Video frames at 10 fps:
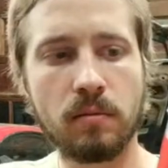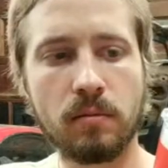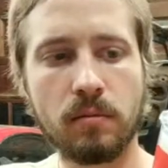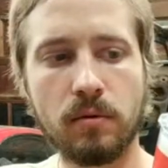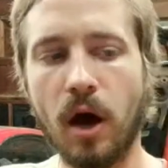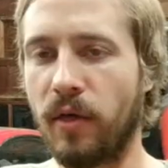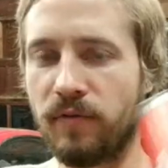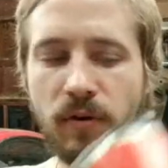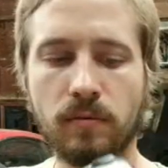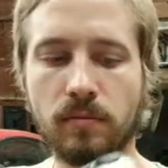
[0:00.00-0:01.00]
No, if
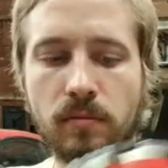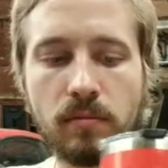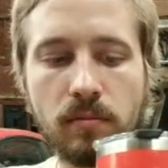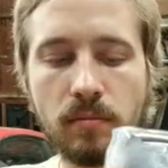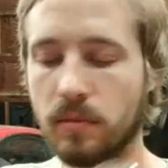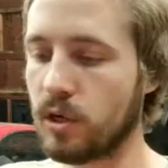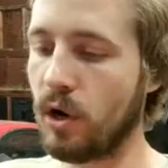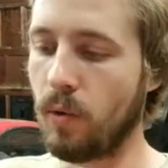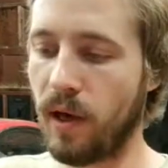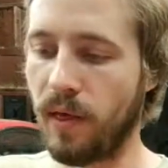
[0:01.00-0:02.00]
they're, you
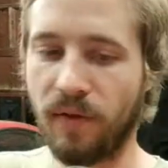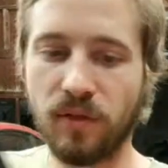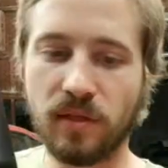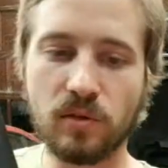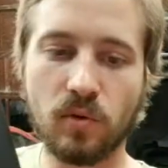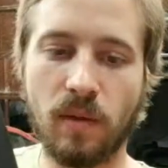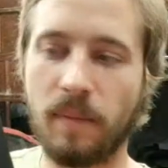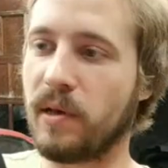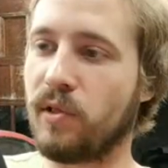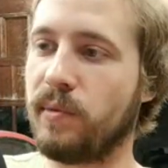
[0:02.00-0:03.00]
know what? I think this one might
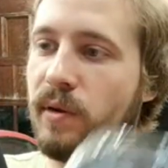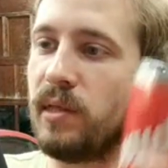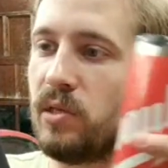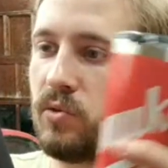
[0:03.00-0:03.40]
be aluminum and this one